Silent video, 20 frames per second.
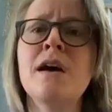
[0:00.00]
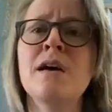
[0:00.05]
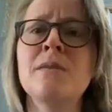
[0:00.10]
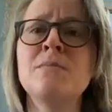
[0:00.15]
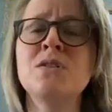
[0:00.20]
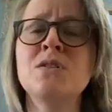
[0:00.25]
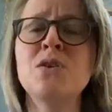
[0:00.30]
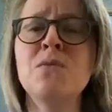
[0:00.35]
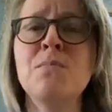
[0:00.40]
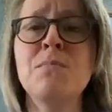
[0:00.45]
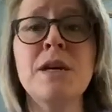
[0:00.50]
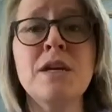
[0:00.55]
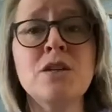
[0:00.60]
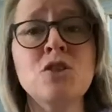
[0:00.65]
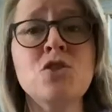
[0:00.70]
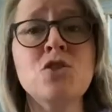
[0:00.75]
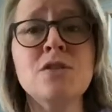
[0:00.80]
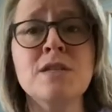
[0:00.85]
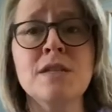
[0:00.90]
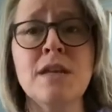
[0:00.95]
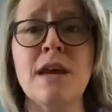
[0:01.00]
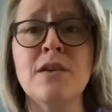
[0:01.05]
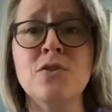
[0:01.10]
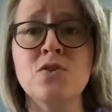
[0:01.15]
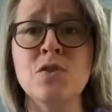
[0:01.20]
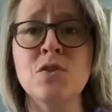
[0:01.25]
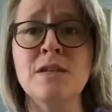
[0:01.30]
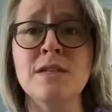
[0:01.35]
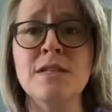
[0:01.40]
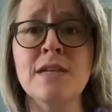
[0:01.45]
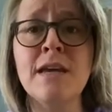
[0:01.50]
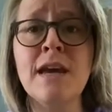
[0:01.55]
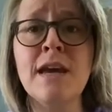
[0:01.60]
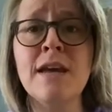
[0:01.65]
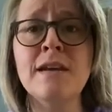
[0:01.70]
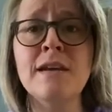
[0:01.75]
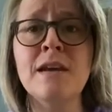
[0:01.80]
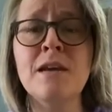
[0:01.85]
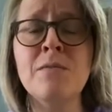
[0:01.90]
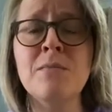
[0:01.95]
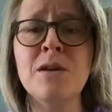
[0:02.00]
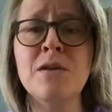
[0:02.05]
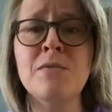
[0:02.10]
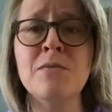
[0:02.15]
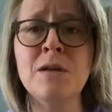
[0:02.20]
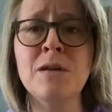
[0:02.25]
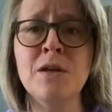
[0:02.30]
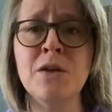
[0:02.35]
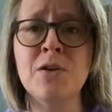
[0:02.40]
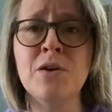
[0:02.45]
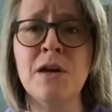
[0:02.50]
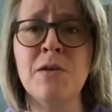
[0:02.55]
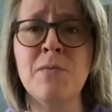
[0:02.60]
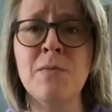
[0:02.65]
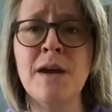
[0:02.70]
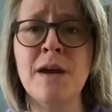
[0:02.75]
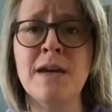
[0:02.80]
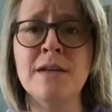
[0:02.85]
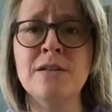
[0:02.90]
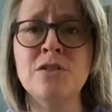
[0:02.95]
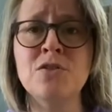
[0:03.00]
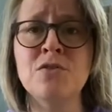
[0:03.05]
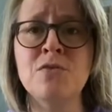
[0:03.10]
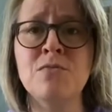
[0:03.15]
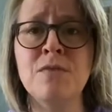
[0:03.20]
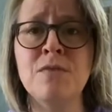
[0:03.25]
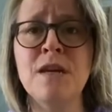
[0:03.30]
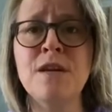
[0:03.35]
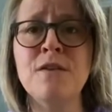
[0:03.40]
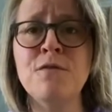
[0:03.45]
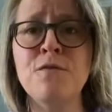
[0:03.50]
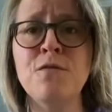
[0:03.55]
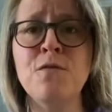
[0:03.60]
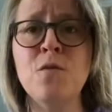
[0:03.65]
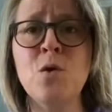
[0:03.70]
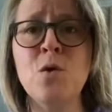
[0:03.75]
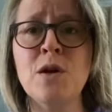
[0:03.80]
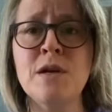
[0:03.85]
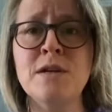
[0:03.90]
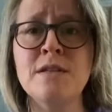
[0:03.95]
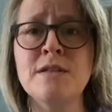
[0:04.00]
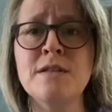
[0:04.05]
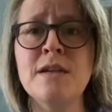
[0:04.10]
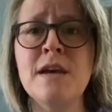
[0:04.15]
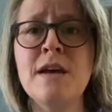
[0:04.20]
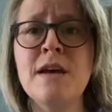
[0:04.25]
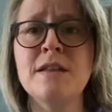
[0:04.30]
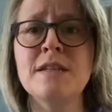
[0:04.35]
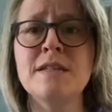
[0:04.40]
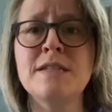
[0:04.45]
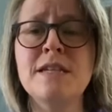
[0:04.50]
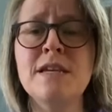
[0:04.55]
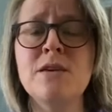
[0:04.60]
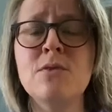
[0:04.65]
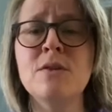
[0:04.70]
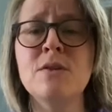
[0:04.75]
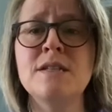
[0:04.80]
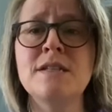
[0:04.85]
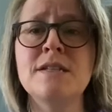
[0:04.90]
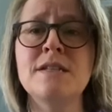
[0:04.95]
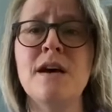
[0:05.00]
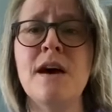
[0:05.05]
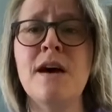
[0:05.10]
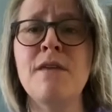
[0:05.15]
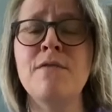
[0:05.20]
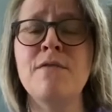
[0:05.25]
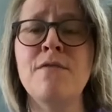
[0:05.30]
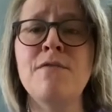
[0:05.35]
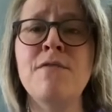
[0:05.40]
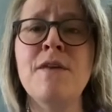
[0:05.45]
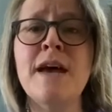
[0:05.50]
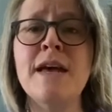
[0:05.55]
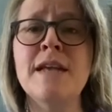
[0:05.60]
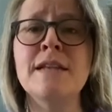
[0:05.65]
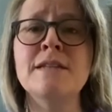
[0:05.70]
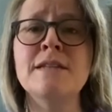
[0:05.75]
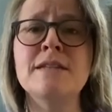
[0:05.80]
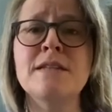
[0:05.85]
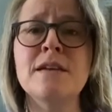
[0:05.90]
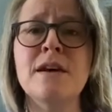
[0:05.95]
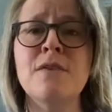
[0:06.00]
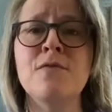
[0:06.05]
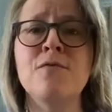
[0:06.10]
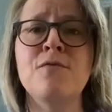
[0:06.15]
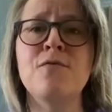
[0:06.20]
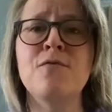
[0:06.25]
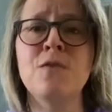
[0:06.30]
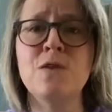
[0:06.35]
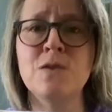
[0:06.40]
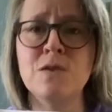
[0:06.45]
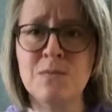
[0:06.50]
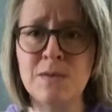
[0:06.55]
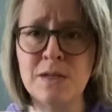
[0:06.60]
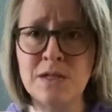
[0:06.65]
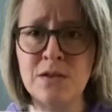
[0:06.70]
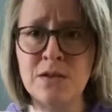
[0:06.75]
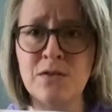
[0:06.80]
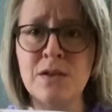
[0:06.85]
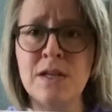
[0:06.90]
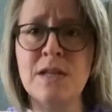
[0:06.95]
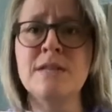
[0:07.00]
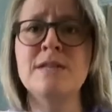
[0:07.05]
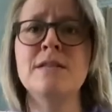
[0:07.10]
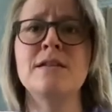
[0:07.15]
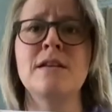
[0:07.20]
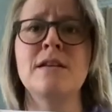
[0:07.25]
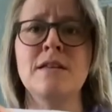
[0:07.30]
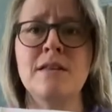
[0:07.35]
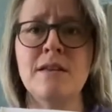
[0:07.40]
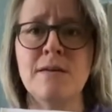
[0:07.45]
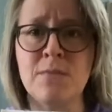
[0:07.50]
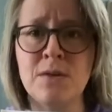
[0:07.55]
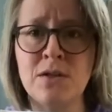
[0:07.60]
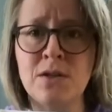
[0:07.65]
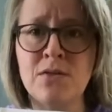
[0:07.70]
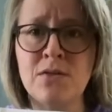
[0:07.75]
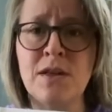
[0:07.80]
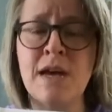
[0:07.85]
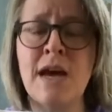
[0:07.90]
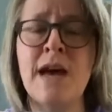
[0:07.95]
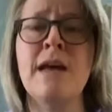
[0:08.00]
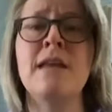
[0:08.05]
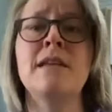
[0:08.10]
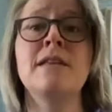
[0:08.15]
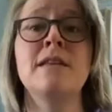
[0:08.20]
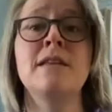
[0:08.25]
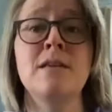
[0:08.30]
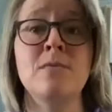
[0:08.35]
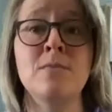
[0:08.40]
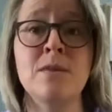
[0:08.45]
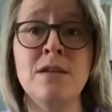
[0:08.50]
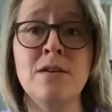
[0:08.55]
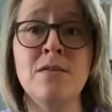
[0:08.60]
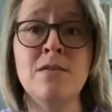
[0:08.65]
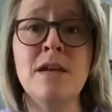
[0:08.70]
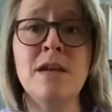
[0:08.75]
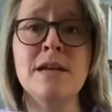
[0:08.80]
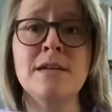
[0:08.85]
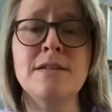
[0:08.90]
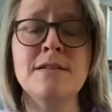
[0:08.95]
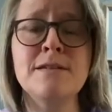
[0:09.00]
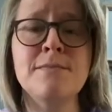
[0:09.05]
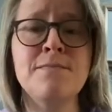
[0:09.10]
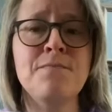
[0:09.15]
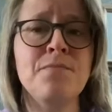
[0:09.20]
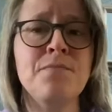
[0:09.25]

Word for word: So picture schedules, again, can be a really great way to reinforce the sequence of events of first we do this, then we do that, then we do this.